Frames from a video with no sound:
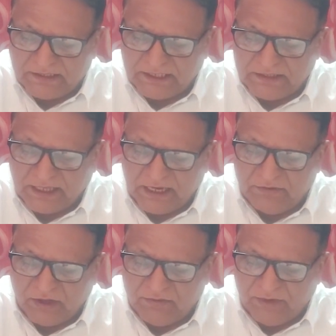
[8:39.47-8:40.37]
in the
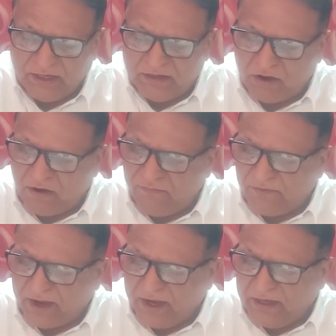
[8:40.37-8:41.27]
environment
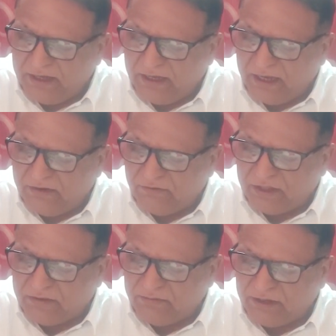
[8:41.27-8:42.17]
of any
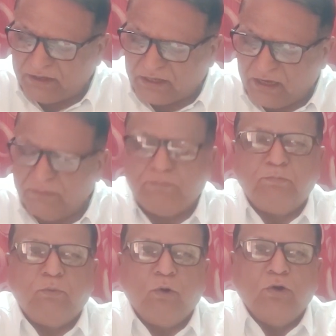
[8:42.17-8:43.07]
environmental
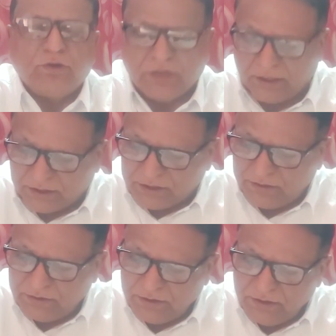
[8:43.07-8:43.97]
pollutant.
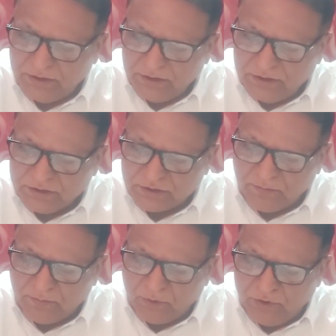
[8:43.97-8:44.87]

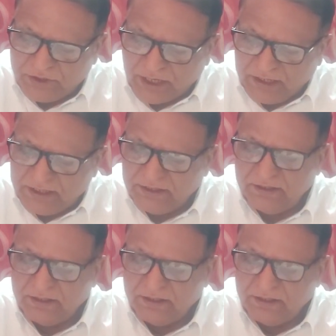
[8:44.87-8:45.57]
So pollutant